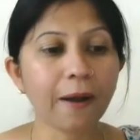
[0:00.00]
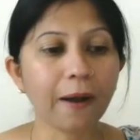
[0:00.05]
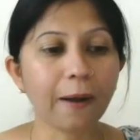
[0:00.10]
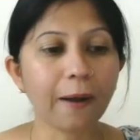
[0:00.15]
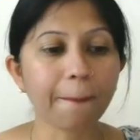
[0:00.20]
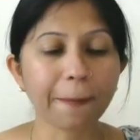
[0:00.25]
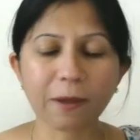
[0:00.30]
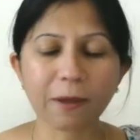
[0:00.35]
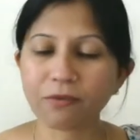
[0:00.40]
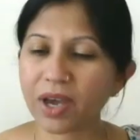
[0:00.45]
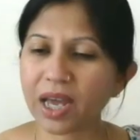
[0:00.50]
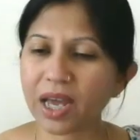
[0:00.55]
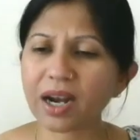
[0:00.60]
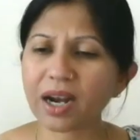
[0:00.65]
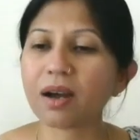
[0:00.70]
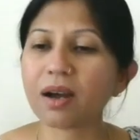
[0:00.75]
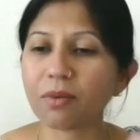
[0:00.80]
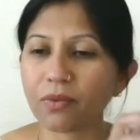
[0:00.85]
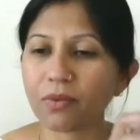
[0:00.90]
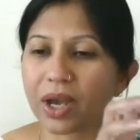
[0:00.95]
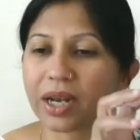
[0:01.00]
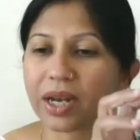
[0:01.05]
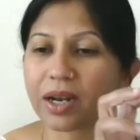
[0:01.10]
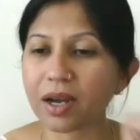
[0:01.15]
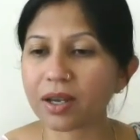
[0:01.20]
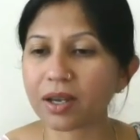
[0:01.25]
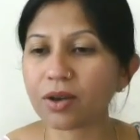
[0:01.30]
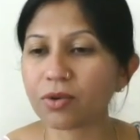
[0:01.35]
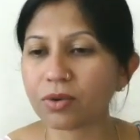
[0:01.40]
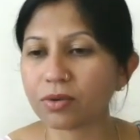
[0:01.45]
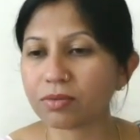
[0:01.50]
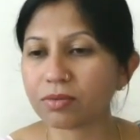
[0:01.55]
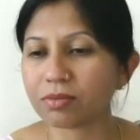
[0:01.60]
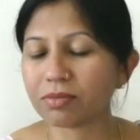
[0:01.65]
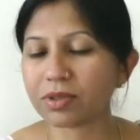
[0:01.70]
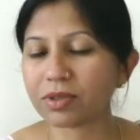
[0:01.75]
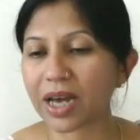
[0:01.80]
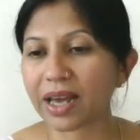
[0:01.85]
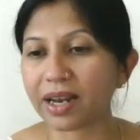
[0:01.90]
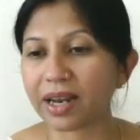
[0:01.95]
when are you
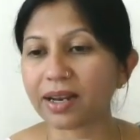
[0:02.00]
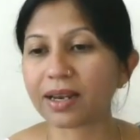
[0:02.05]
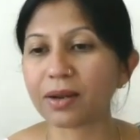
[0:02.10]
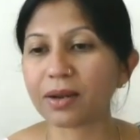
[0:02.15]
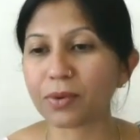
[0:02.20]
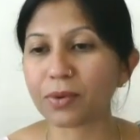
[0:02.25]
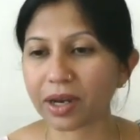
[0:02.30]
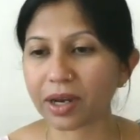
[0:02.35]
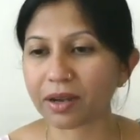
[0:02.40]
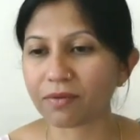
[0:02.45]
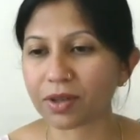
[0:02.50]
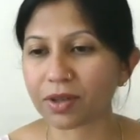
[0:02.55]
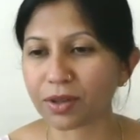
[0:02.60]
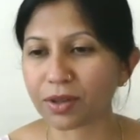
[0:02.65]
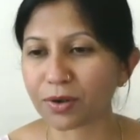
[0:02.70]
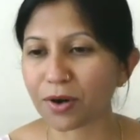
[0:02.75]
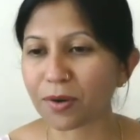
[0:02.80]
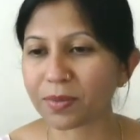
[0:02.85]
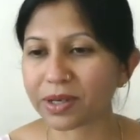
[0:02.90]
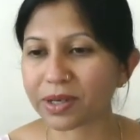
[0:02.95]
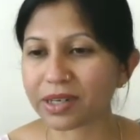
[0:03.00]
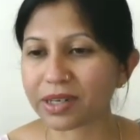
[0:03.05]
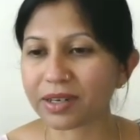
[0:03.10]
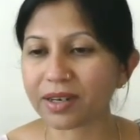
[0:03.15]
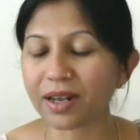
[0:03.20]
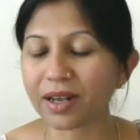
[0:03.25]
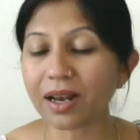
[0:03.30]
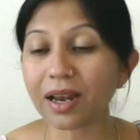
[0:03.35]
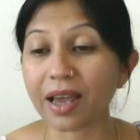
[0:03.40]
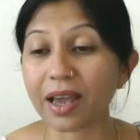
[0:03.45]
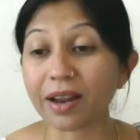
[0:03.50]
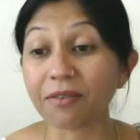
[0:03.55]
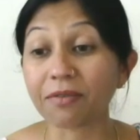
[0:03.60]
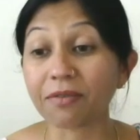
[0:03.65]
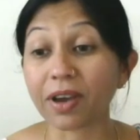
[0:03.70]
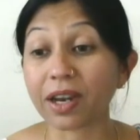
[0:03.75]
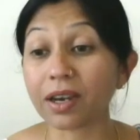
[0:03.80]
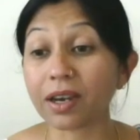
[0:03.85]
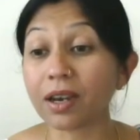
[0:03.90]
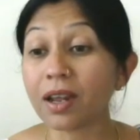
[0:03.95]
directly working with the raw material and
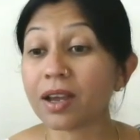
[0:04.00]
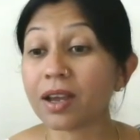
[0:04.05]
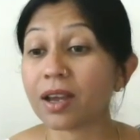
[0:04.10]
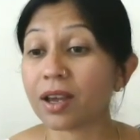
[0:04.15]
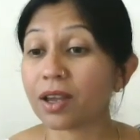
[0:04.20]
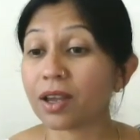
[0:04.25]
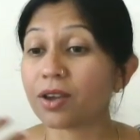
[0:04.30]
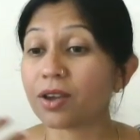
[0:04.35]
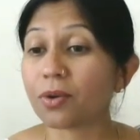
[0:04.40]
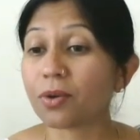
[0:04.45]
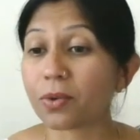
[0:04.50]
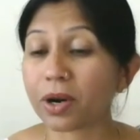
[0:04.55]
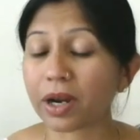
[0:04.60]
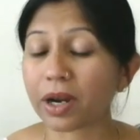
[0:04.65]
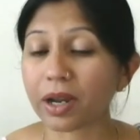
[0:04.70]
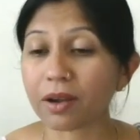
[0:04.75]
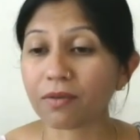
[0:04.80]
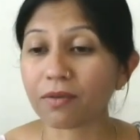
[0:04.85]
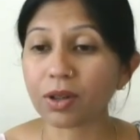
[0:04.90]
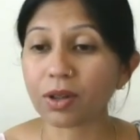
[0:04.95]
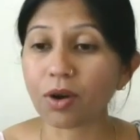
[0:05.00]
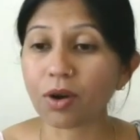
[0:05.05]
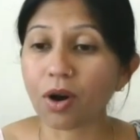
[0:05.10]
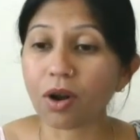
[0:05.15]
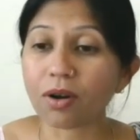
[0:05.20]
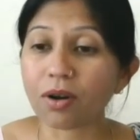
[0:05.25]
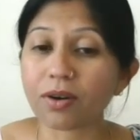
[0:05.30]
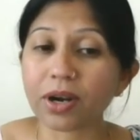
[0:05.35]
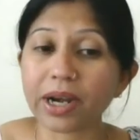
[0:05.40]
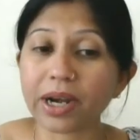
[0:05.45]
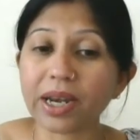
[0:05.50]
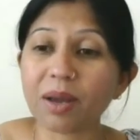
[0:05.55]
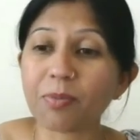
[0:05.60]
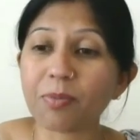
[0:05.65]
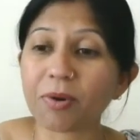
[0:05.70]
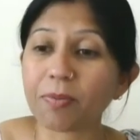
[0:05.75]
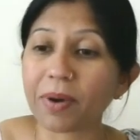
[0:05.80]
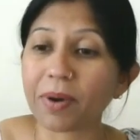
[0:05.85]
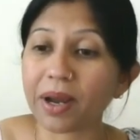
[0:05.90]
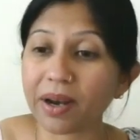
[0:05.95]
when you're working with already
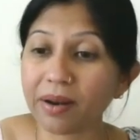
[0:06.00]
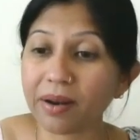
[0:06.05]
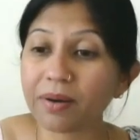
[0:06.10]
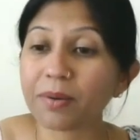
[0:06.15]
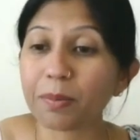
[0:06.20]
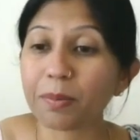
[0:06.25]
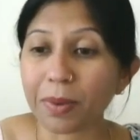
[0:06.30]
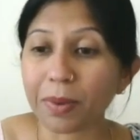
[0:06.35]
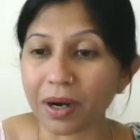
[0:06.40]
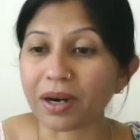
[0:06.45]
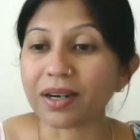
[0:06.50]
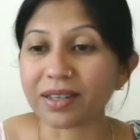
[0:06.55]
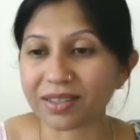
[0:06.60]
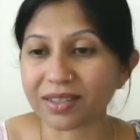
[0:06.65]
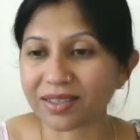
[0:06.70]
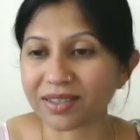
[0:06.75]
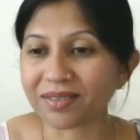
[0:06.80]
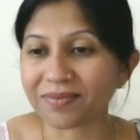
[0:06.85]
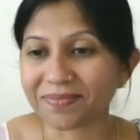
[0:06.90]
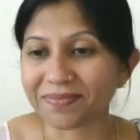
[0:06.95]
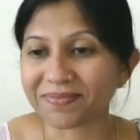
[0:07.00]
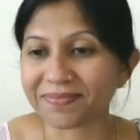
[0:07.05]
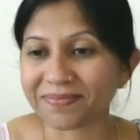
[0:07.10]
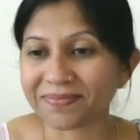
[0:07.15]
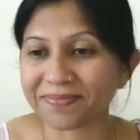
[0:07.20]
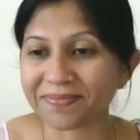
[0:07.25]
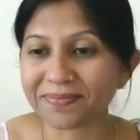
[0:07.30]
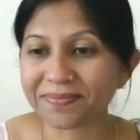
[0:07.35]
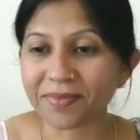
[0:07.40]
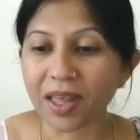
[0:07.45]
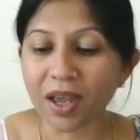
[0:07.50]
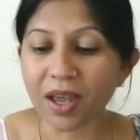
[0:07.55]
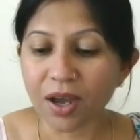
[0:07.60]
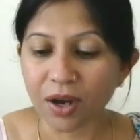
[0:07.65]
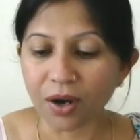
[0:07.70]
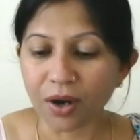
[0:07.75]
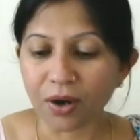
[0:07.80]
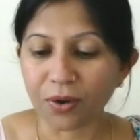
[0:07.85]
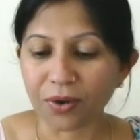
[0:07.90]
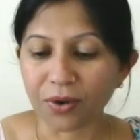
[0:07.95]
prepared parts.
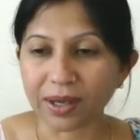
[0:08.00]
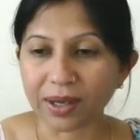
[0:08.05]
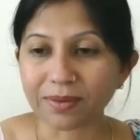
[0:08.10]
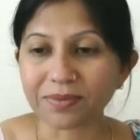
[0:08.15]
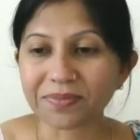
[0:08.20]
Okay.